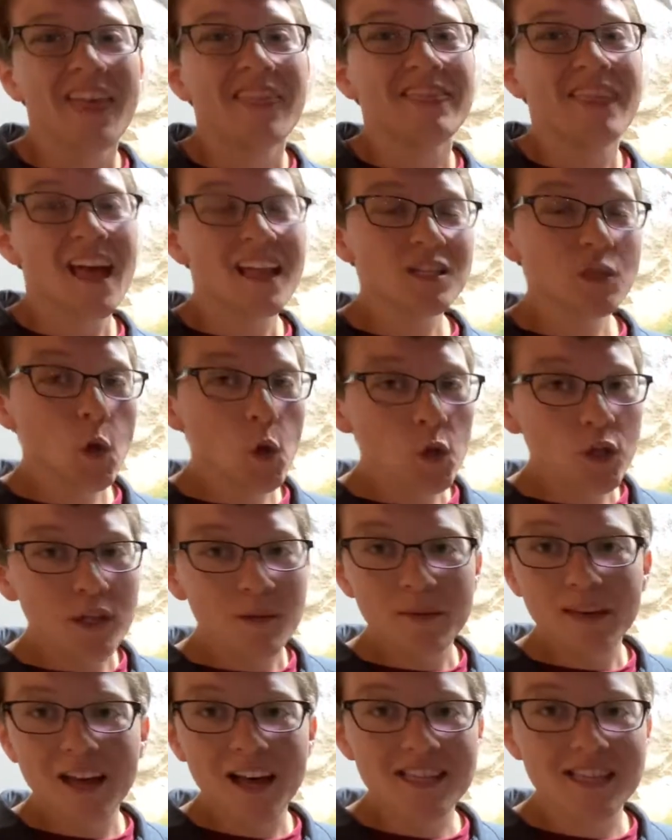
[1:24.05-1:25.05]
That's only
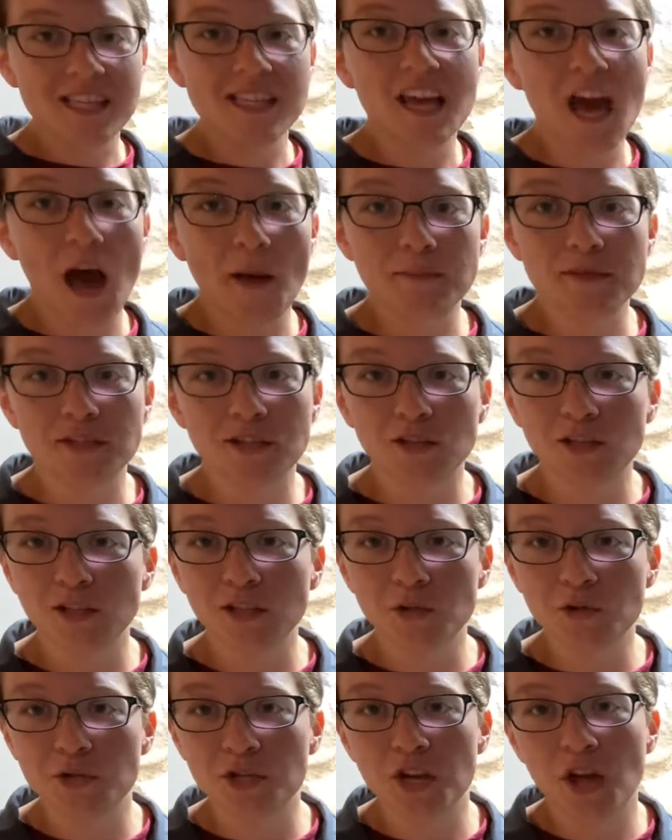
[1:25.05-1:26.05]
because of the optical
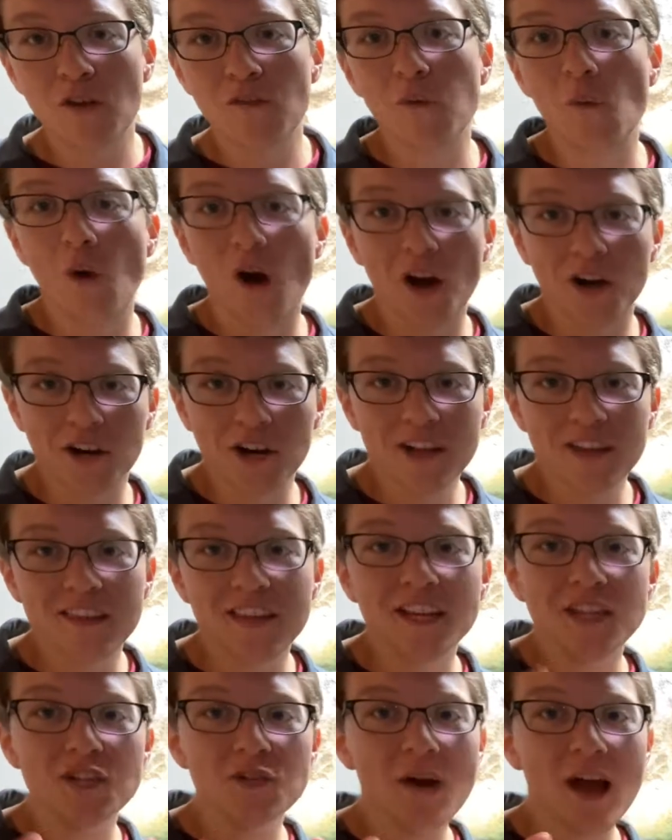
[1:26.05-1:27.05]
illusion of water.
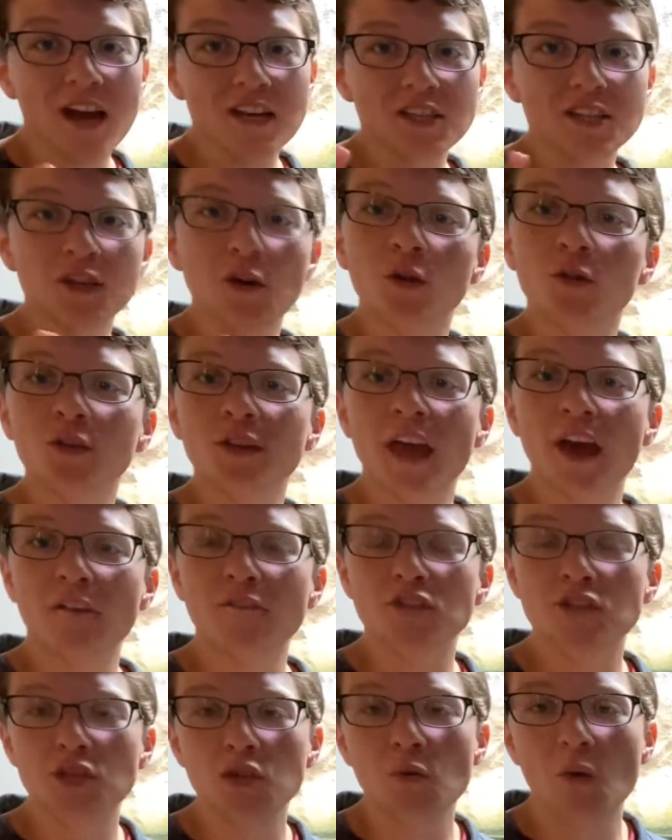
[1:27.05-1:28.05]
They do actually only have
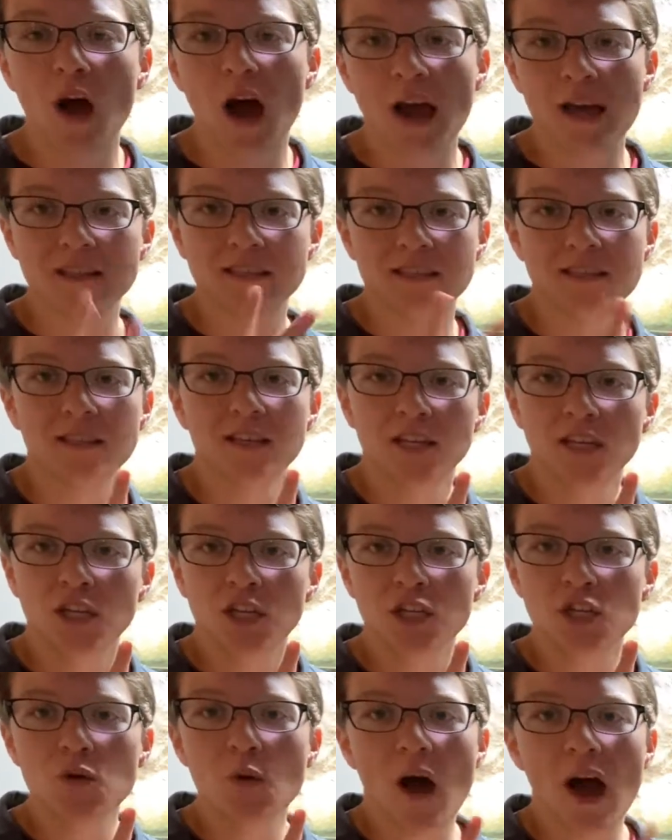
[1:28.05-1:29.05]
two eyes,
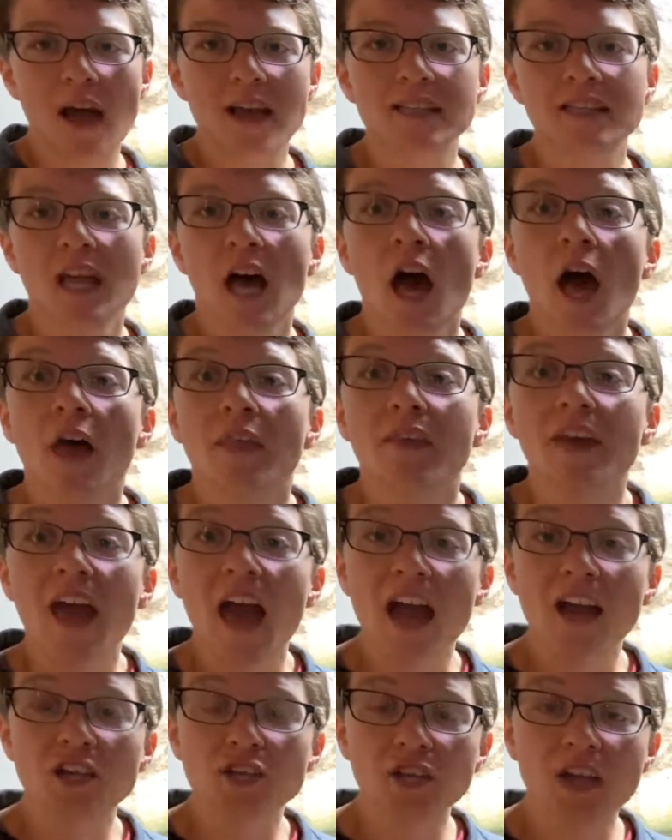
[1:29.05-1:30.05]
two eyes. They
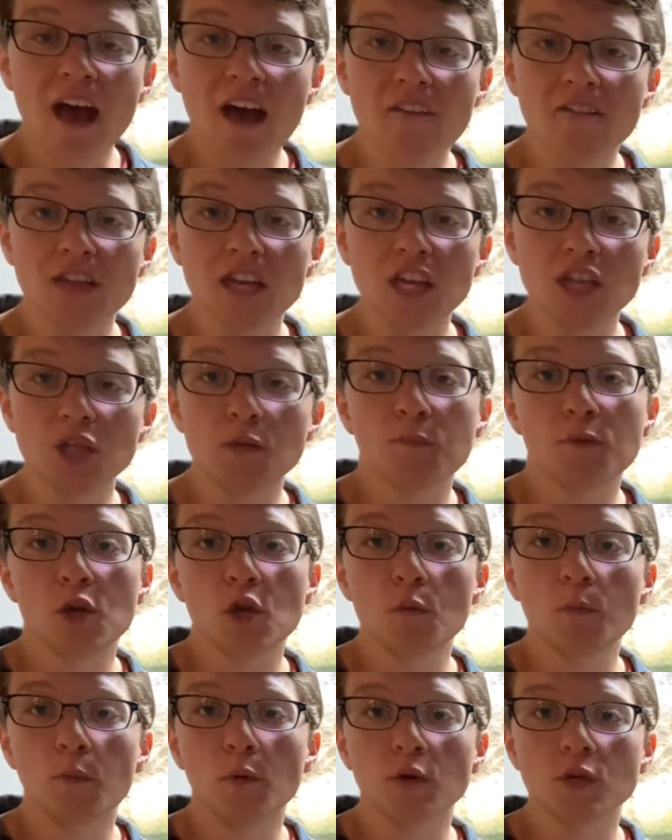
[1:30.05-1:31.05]
actually have each
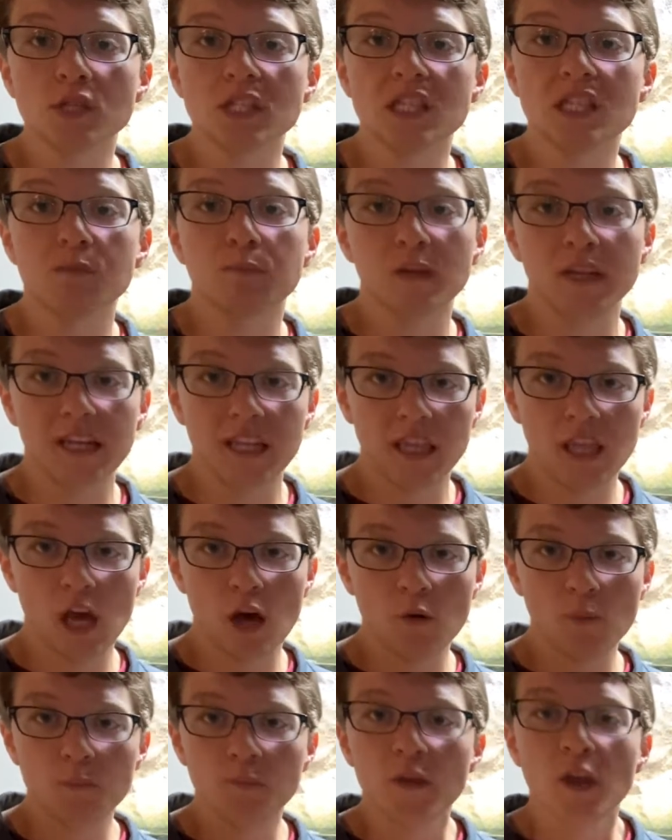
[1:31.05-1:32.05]
pupil split
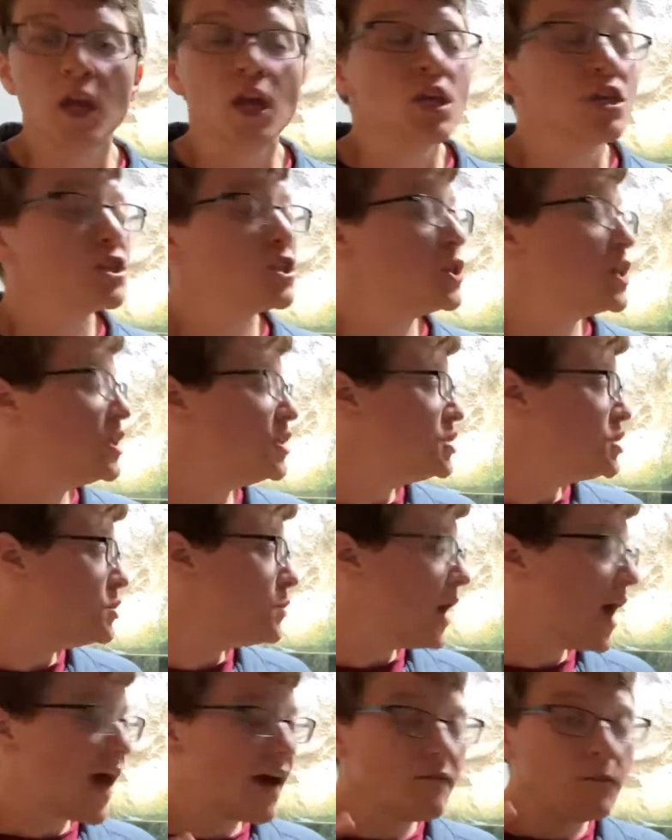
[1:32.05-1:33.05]
though. So they do
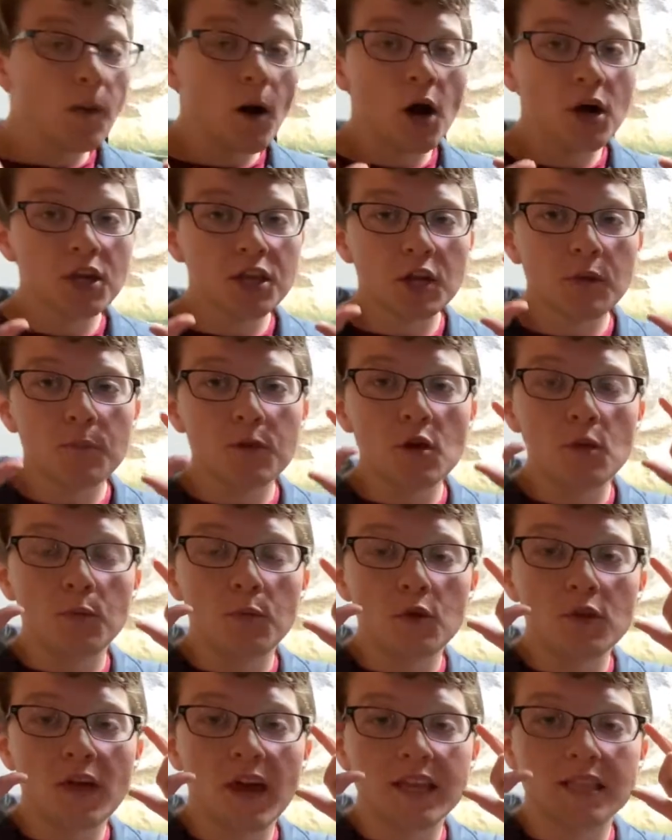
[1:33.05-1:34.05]
have part of their
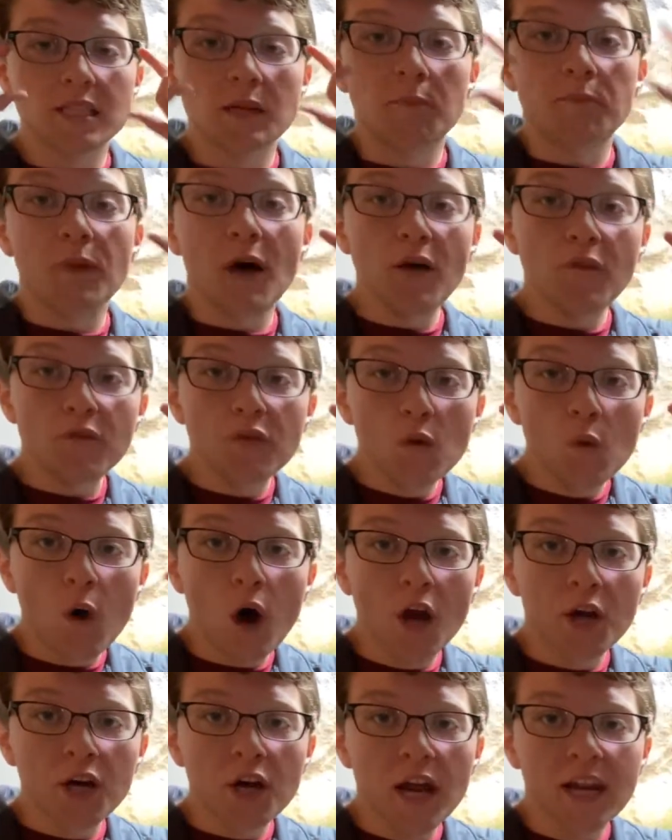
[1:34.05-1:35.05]
pupil that is above the
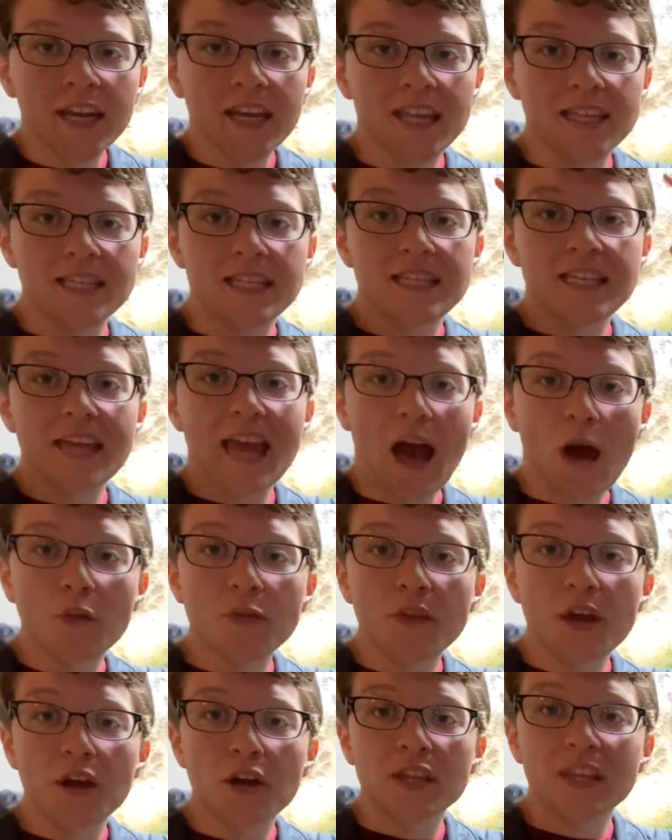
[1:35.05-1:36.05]
water and can see out
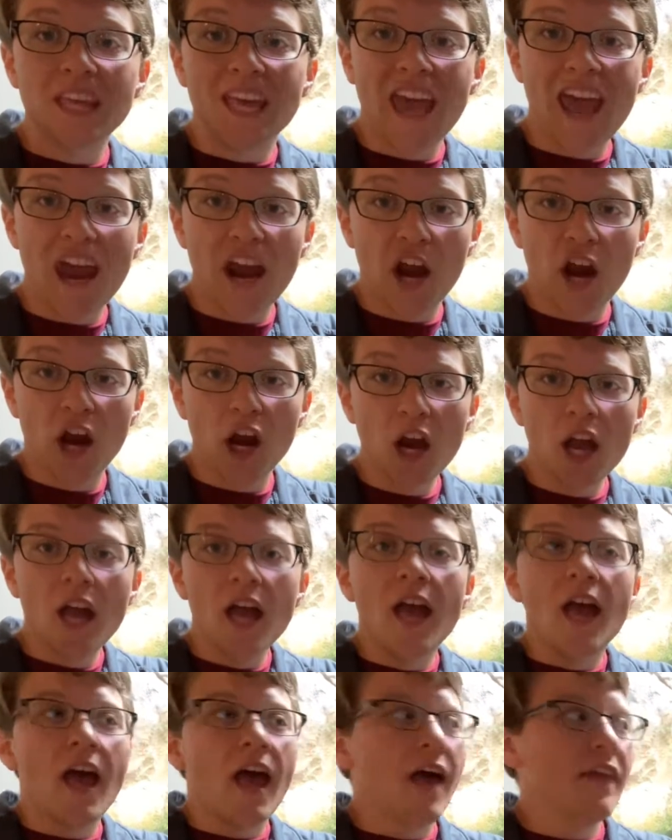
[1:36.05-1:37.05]
there in the air,
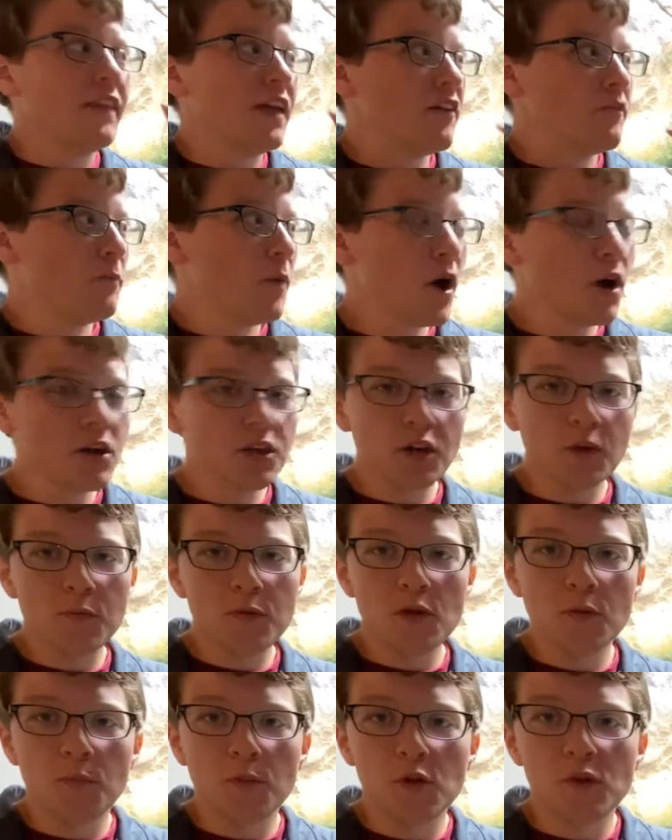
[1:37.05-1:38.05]
and they have part of their
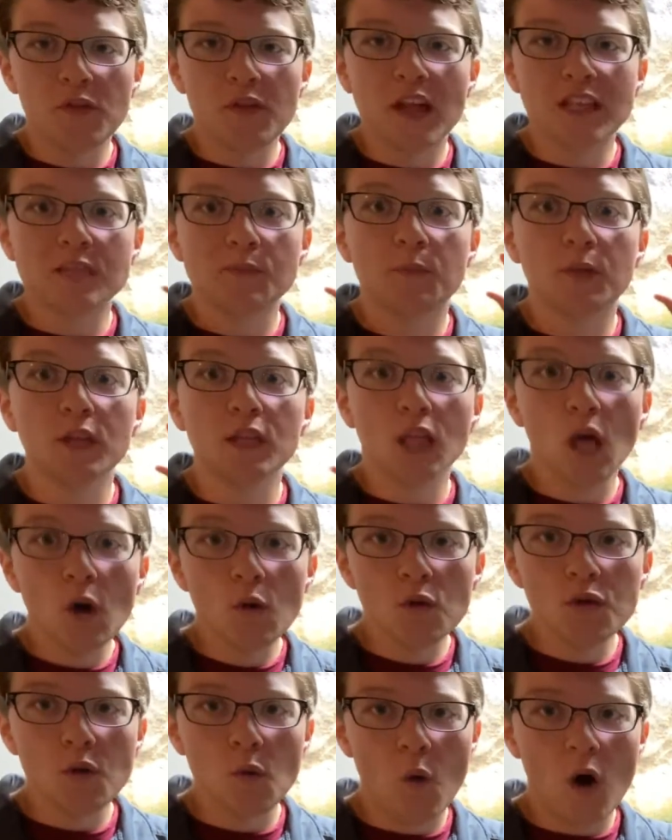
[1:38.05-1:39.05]
pupil that's
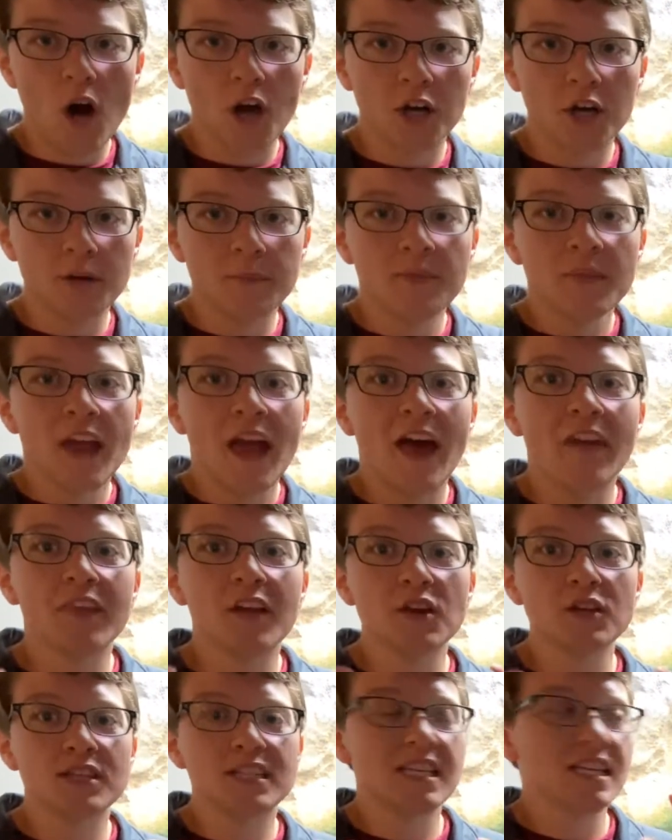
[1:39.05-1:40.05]
below the water and
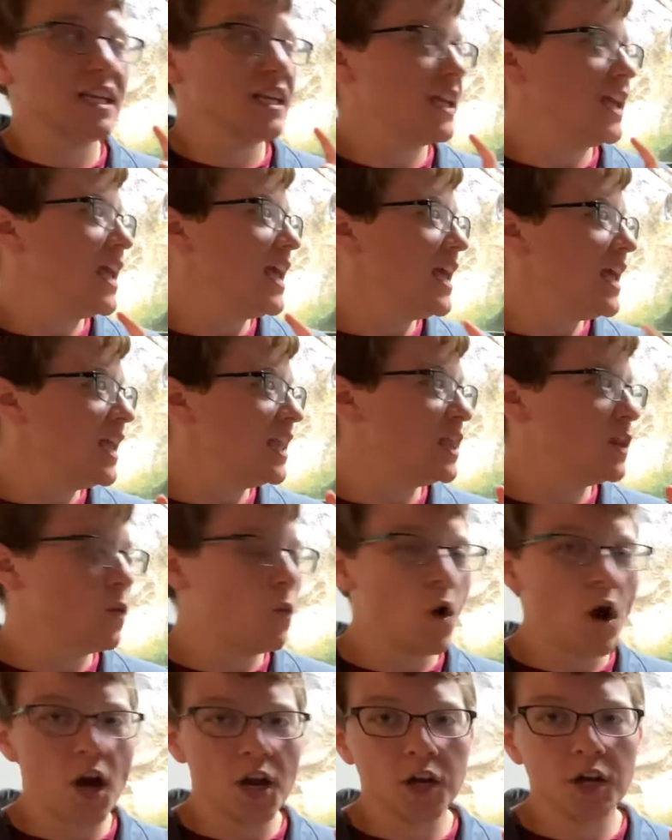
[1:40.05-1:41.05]
they're seeing in the
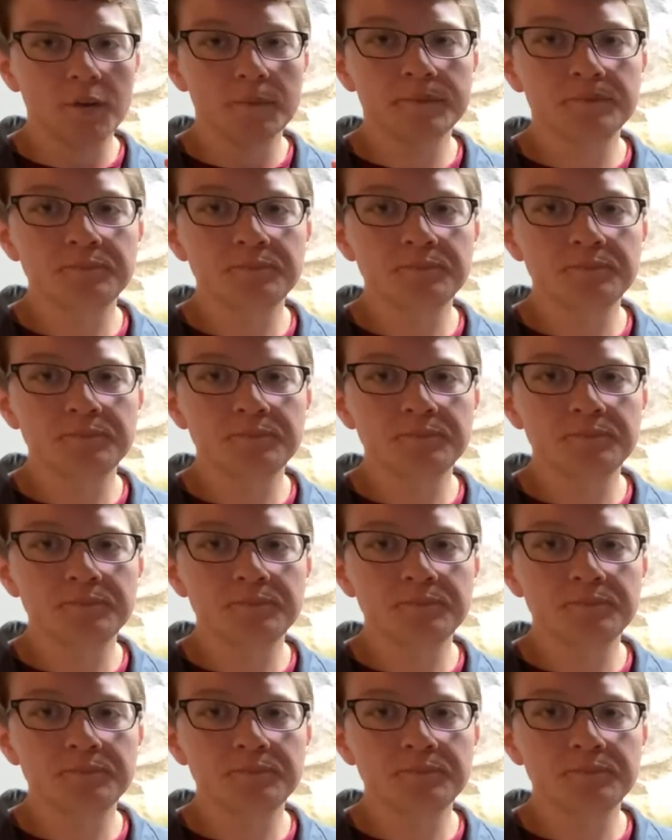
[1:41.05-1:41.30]
water.